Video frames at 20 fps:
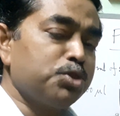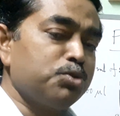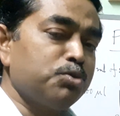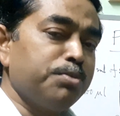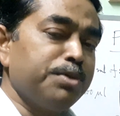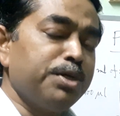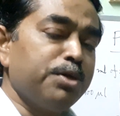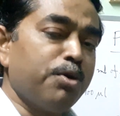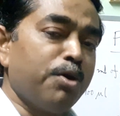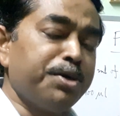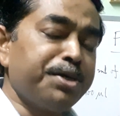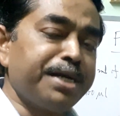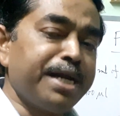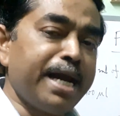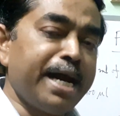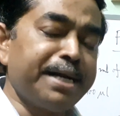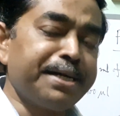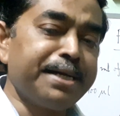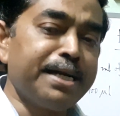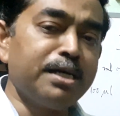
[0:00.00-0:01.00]
to be not
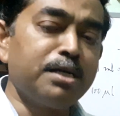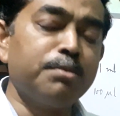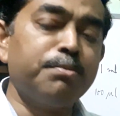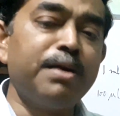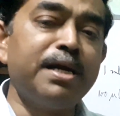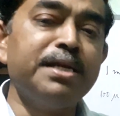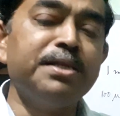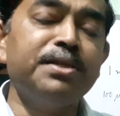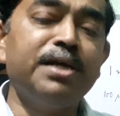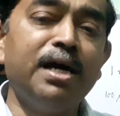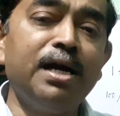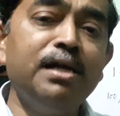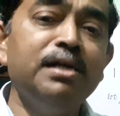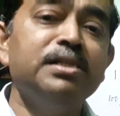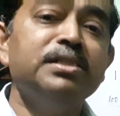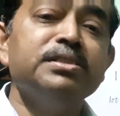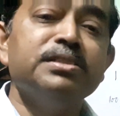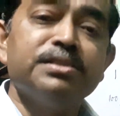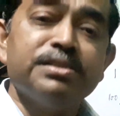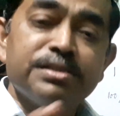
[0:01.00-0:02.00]
attacked by the
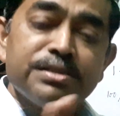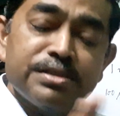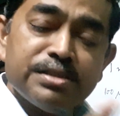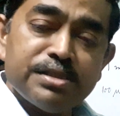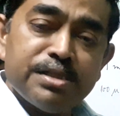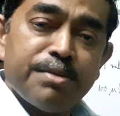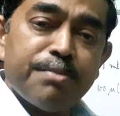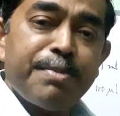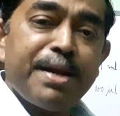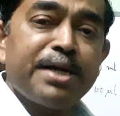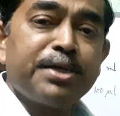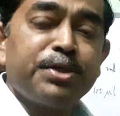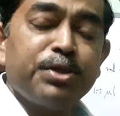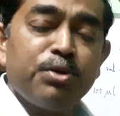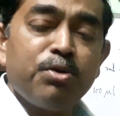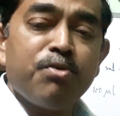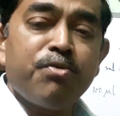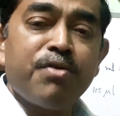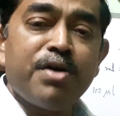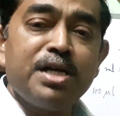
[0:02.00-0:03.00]

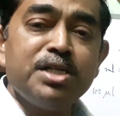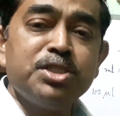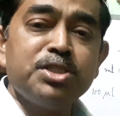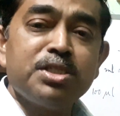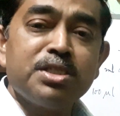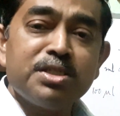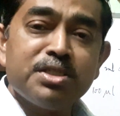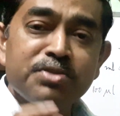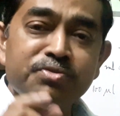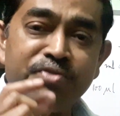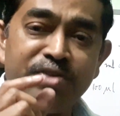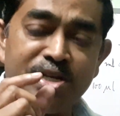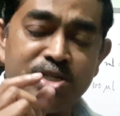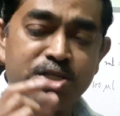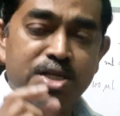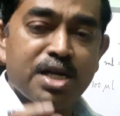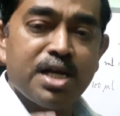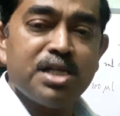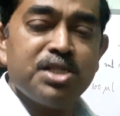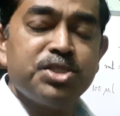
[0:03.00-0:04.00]
bacteriophage
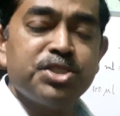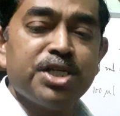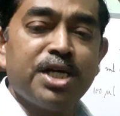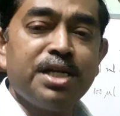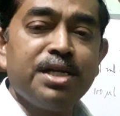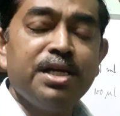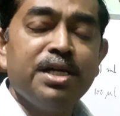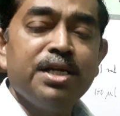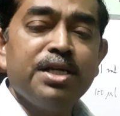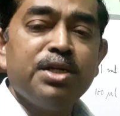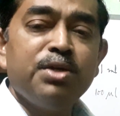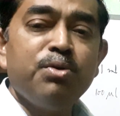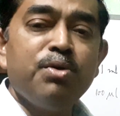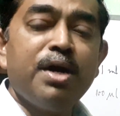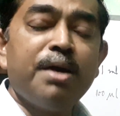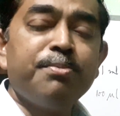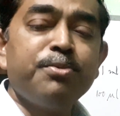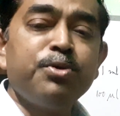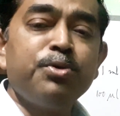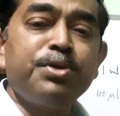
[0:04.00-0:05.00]
fresh culture, you
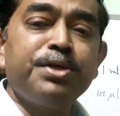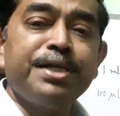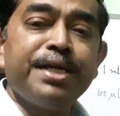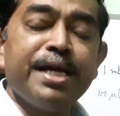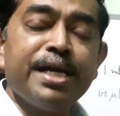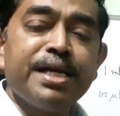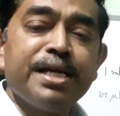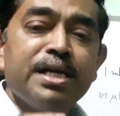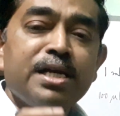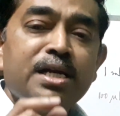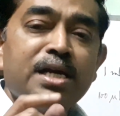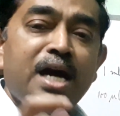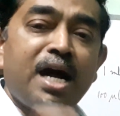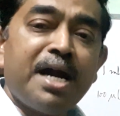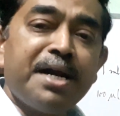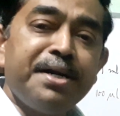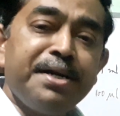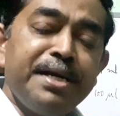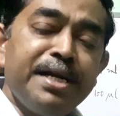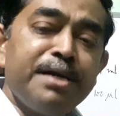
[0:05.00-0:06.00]
have to take
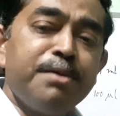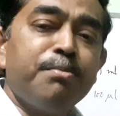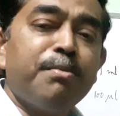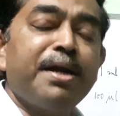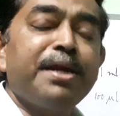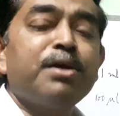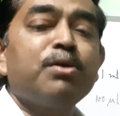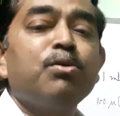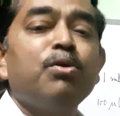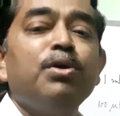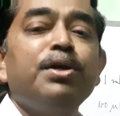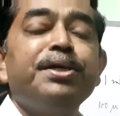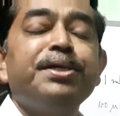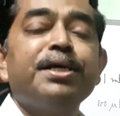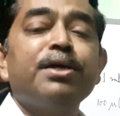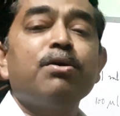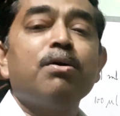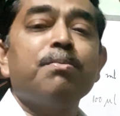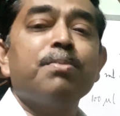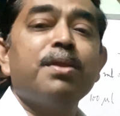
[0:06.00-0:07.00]
100
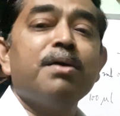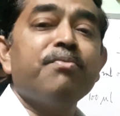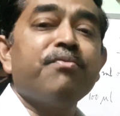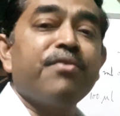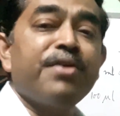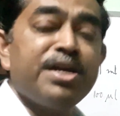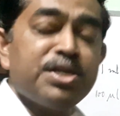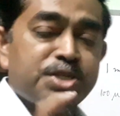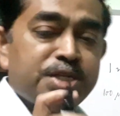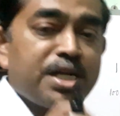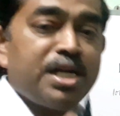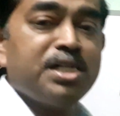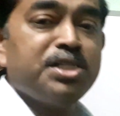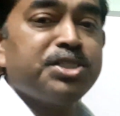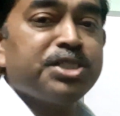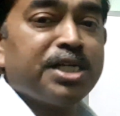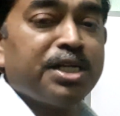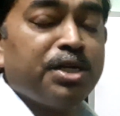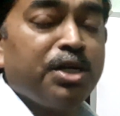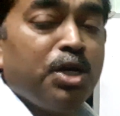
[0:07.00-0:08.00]
microliter of the fresh
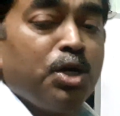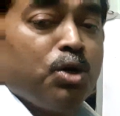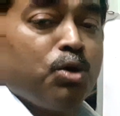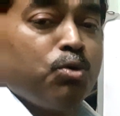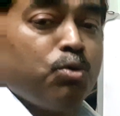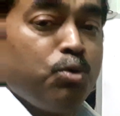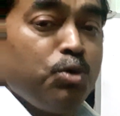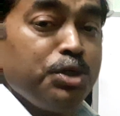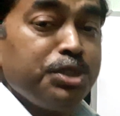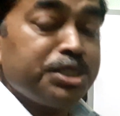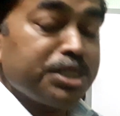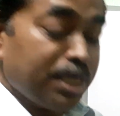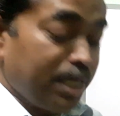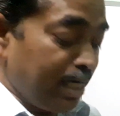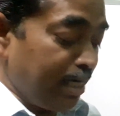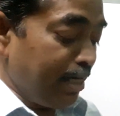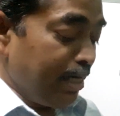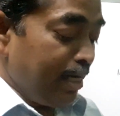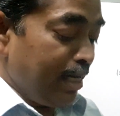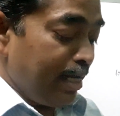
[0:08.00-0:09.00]
culture, which
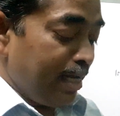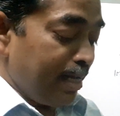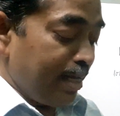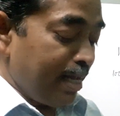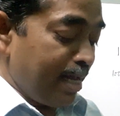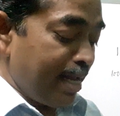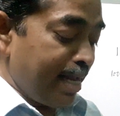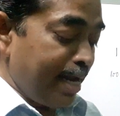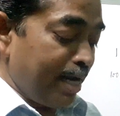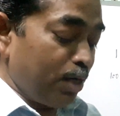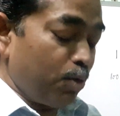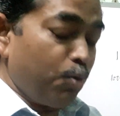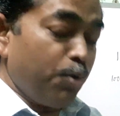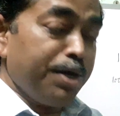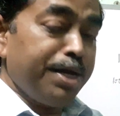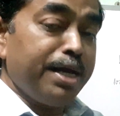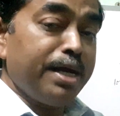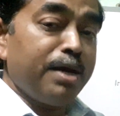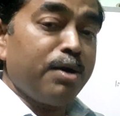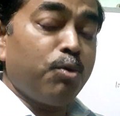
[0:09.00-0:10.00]
are
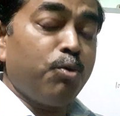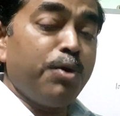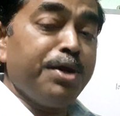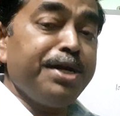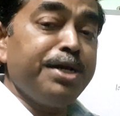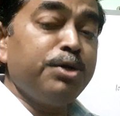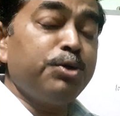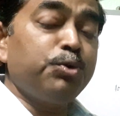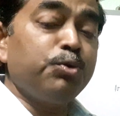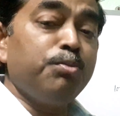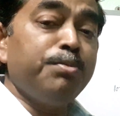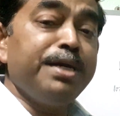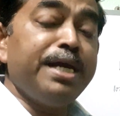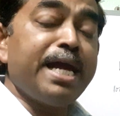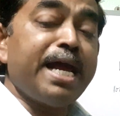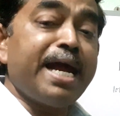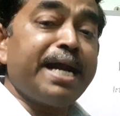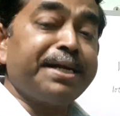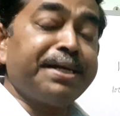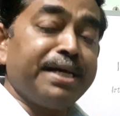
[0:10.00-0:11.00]
going to be
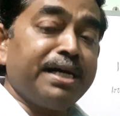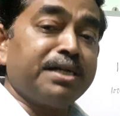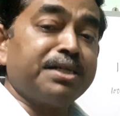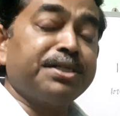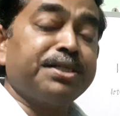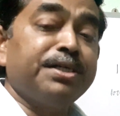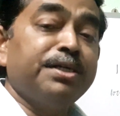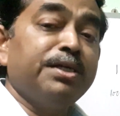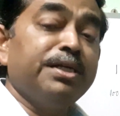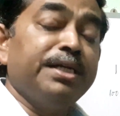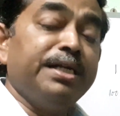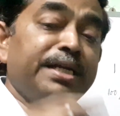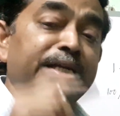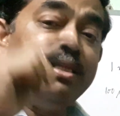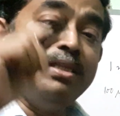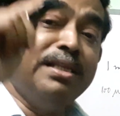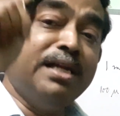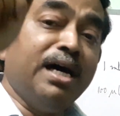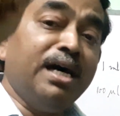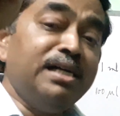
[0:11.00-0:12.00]
attacked
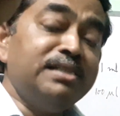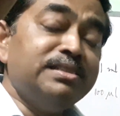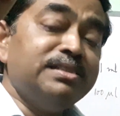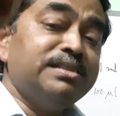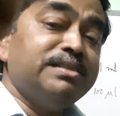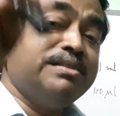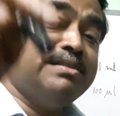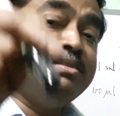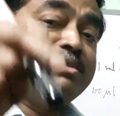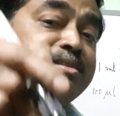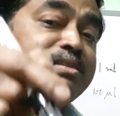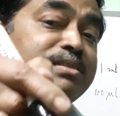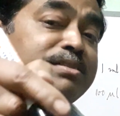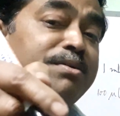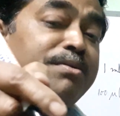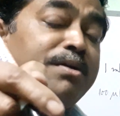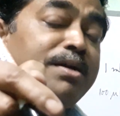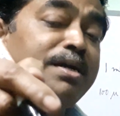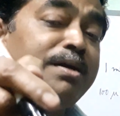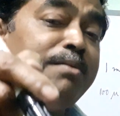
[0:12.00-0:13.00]
in the
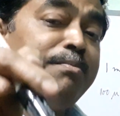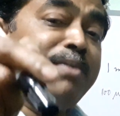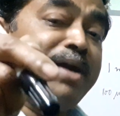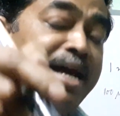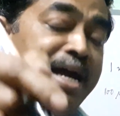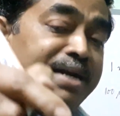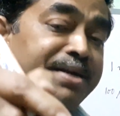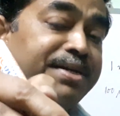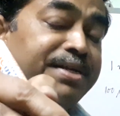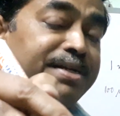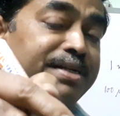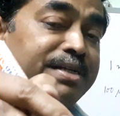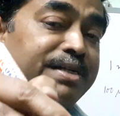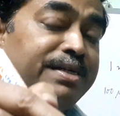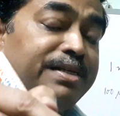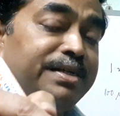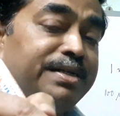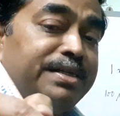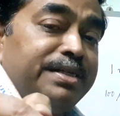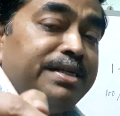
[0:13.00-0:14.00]
vat.
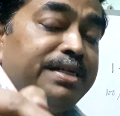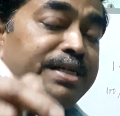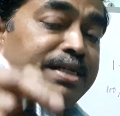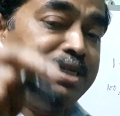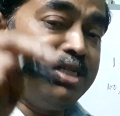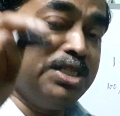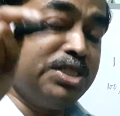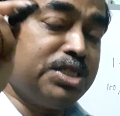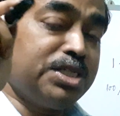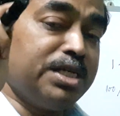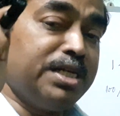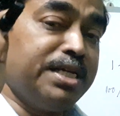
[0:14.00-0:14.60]
It is